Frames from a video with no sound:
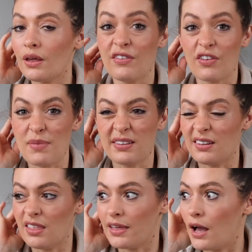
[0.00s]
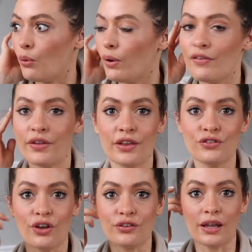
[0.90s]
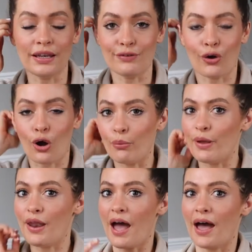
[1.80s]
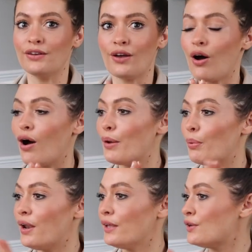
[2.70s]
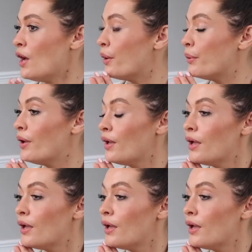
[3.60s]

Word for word: if I've missed anything out or whatever, then just leave a comment and I will let you know.